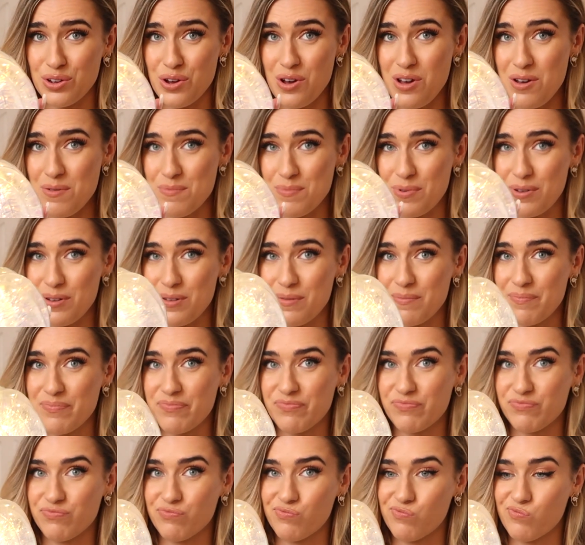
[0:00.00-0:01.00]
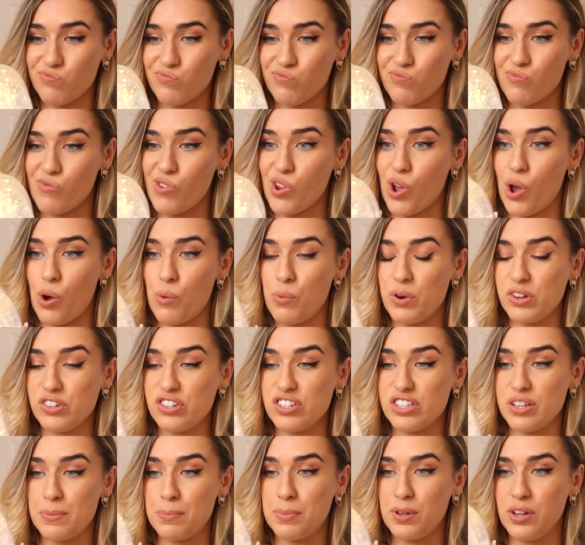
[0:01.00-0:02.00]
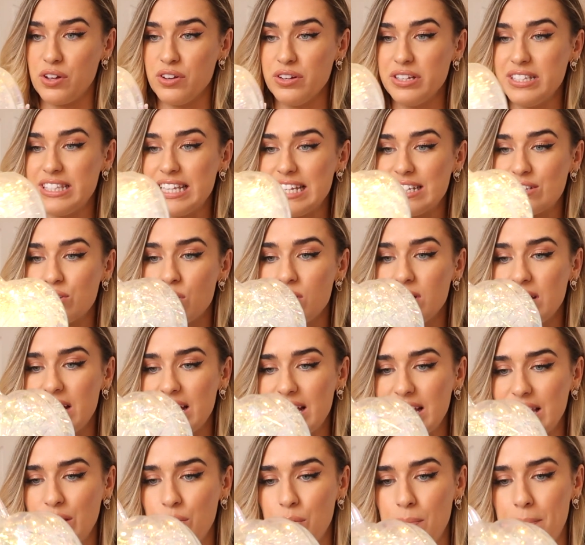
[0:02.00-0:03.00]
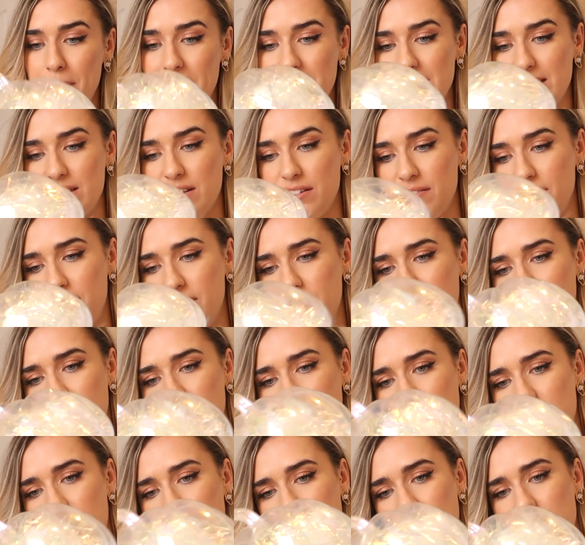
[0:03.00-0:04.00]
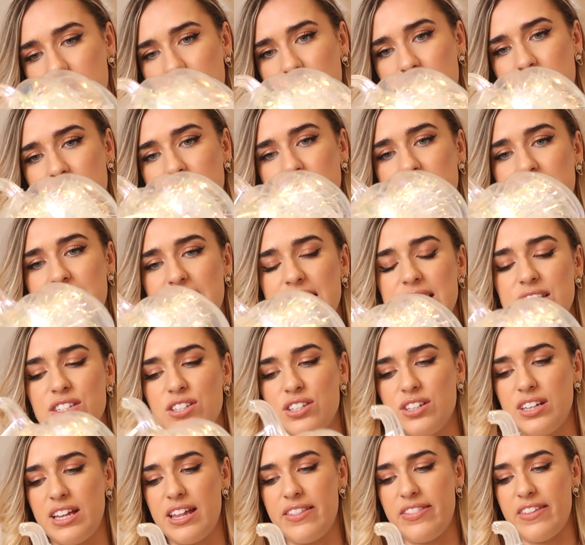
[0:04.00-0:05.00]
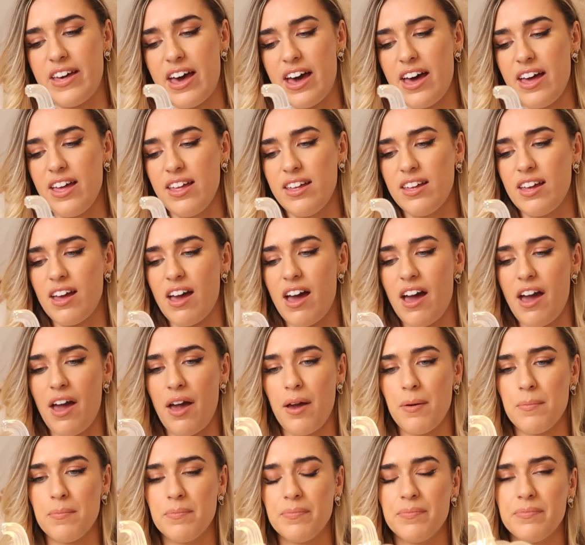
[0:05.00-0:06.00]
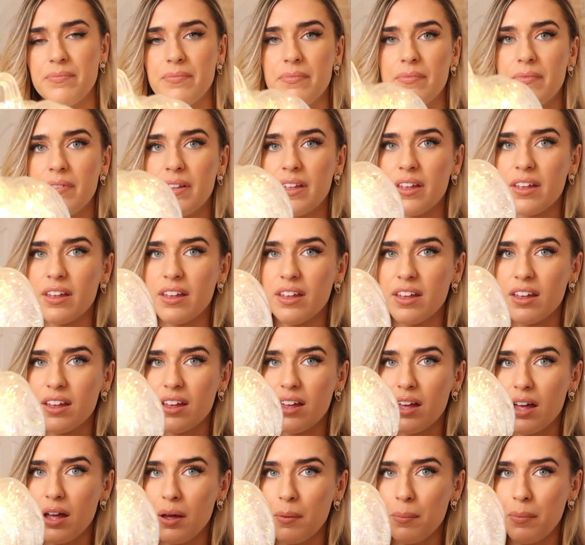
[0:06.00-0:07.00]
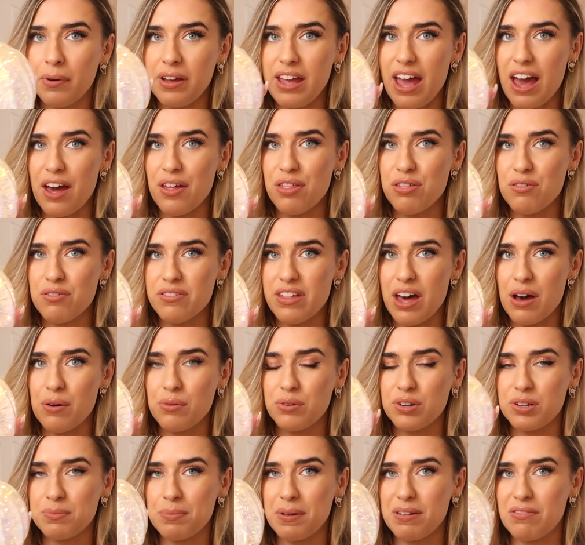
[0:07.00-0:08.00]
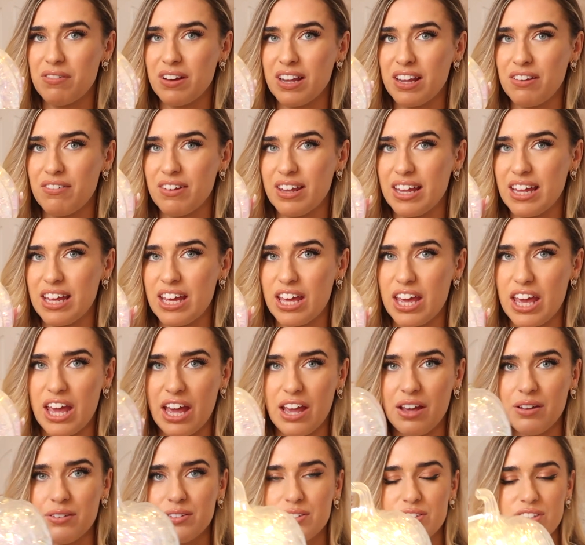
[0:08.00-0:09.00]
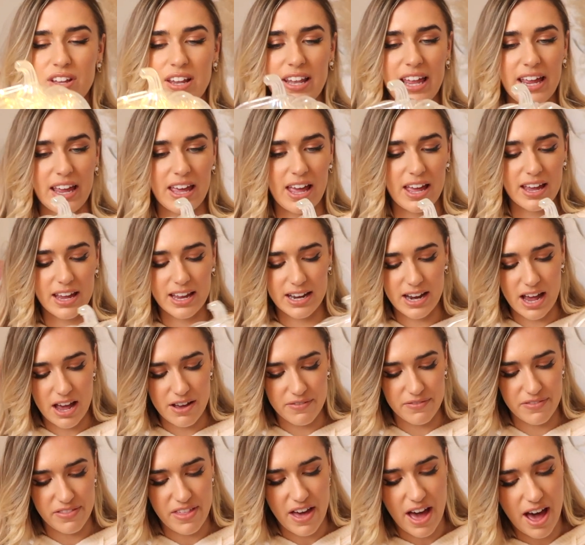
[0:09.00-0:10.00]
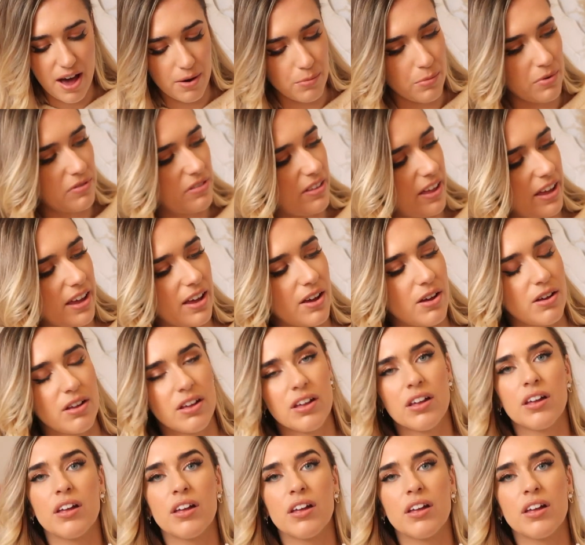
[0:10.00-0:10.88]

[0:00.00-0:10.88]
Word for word: up which is a plus. It's got like little bits of tinsel in there. Um, but yeah I thought that would be really really cute so like I can have that with like